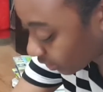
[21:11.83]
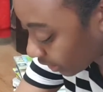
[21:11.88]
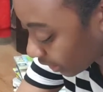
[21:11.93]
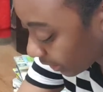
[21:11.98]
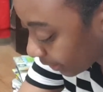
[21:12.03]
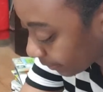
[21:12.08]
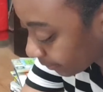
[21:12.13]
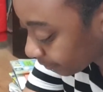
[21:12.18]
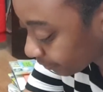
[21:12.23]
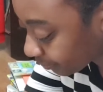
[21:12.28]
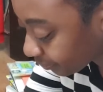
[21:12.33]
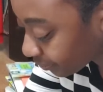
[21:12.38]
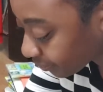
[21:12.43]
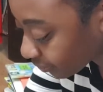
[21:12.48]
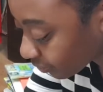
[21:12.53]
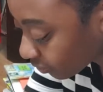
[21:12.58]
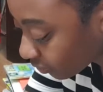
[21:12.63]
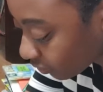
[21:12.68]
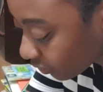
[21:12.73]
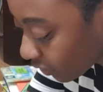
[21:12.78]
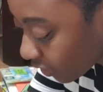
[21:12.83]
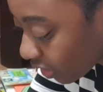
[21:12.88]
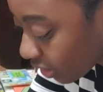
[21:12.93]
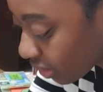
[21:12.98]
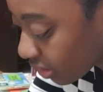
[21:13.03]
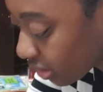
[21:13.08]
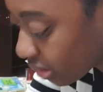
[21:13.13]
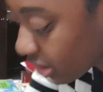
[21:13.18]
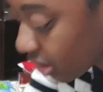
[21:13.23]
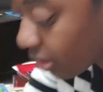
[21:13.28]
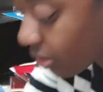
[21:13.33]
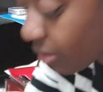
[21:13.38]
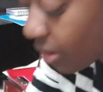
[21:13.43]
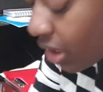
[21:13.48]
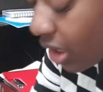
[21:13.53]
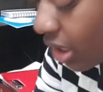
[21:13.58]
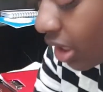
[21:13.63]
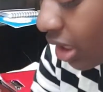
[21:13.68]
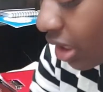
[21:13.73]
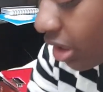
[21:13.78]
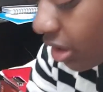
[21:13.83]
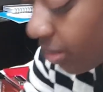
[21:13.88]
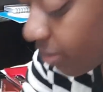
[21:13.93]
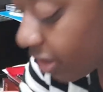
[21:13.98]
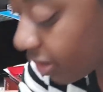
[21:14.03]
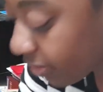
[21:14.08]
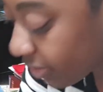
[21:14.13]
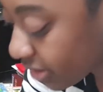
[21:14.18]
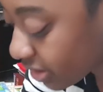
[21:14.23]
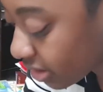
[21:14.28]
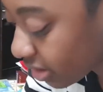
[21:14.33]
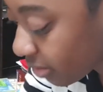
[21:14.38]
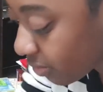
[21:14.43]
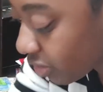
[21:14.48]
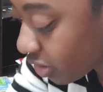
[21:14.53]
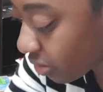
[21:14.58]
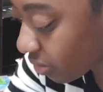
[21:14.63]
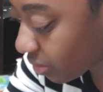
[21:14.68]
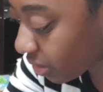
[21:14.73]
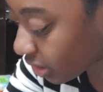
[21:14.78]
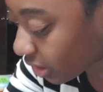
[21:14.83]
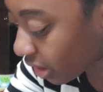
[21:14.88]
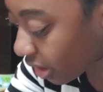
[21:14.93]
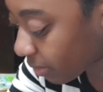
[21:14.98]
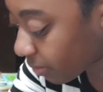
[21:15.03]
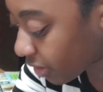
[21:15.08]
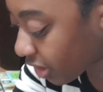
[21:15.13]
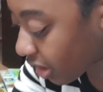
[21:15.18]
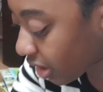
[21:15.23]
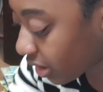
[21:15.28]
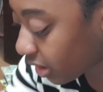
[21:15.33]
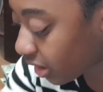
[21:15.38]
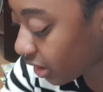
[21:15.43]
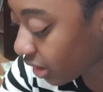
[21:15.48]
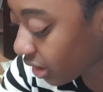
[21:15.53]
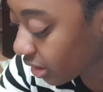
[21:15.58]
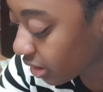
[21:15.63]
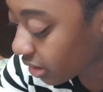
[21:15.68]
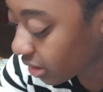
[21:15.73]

Okay. So the main reason I'm doing, I'm cutting